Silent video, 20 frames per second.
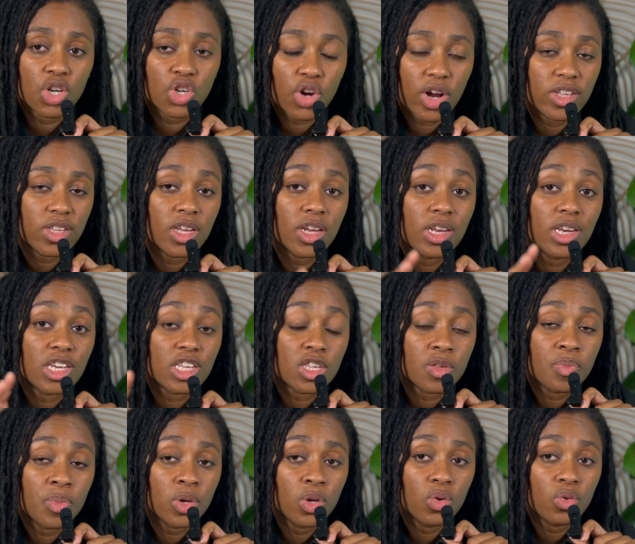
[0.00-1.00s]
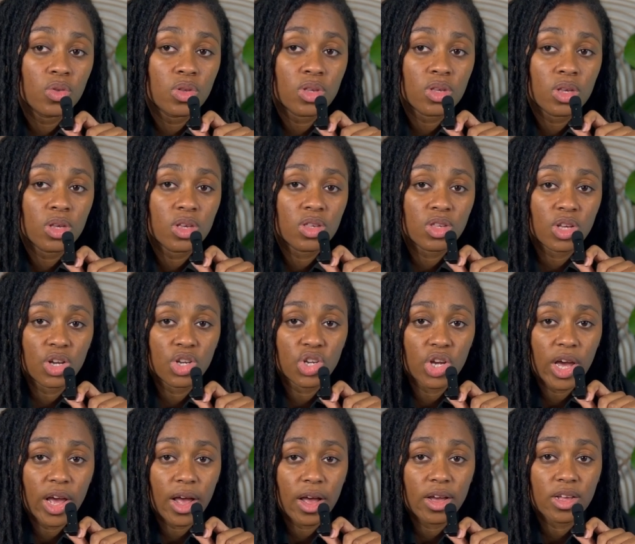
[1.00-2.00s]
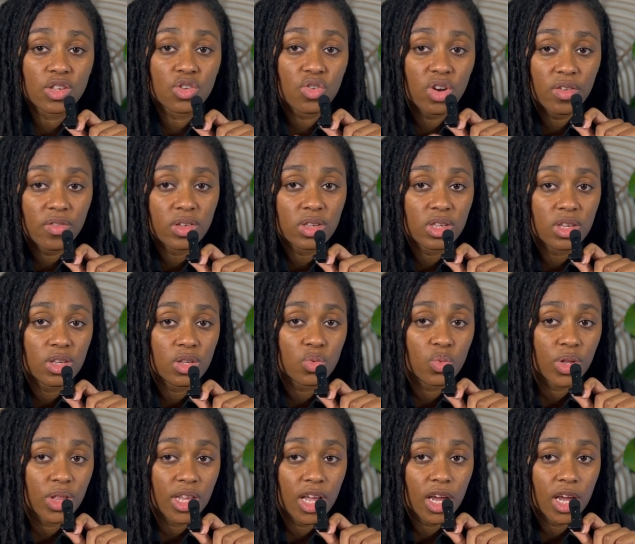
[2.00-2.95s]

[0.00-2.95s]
addressing disputes such as grievances with